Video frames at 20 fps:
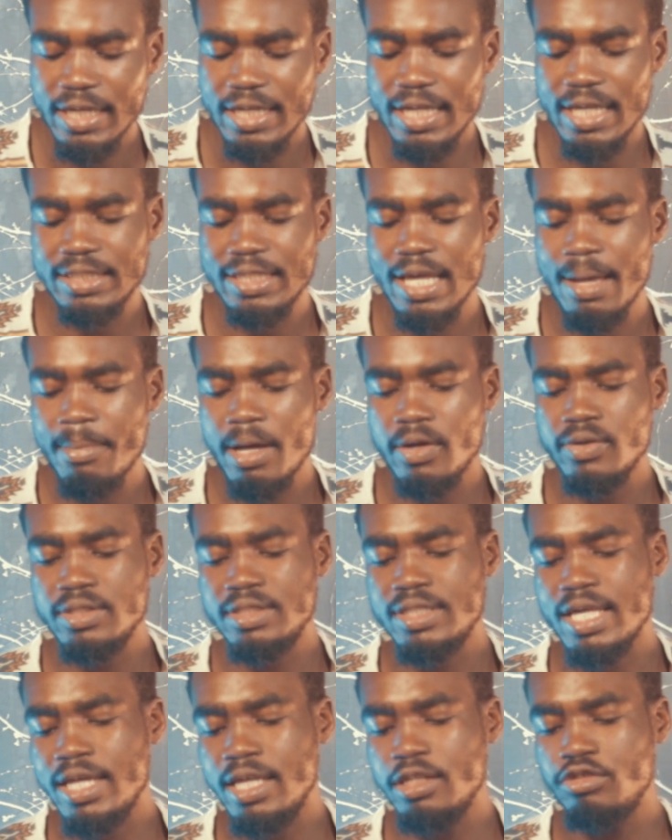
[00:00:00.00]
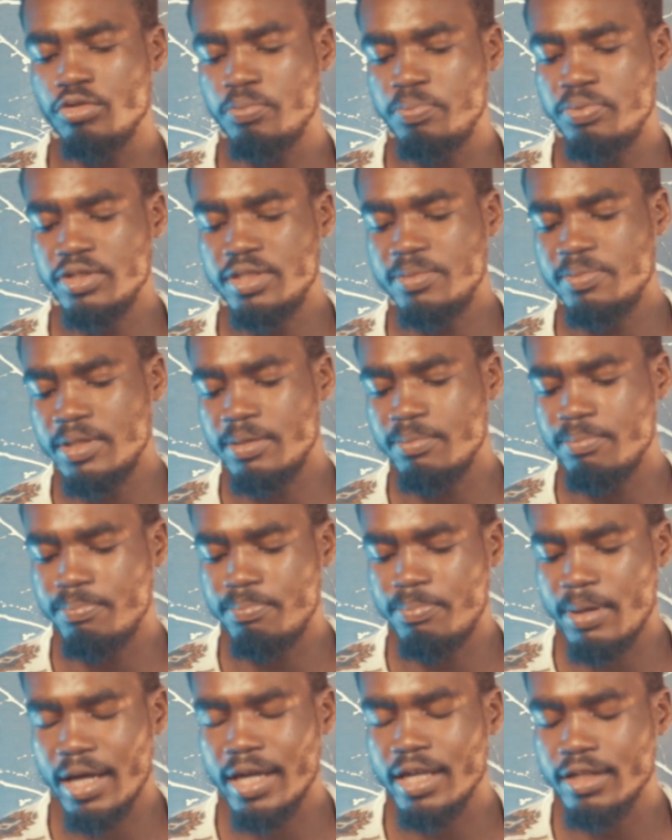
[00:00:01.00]
they somehow decided to put me
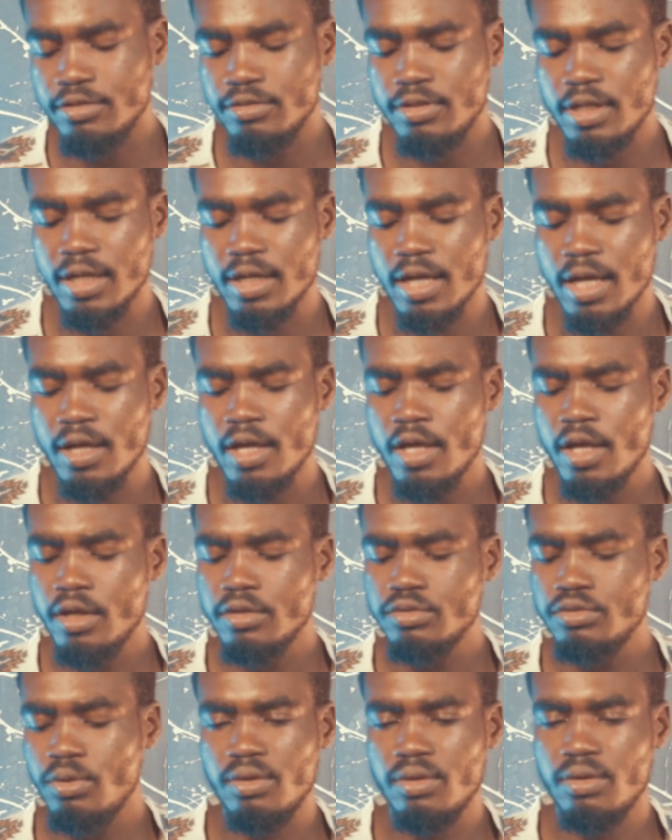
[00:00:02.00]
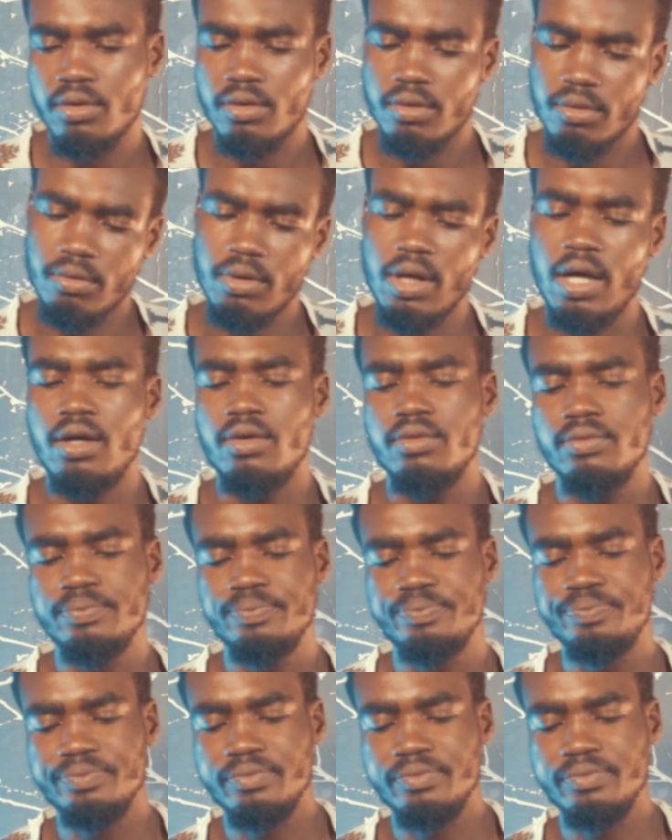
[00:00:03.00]
back into the car. Wow.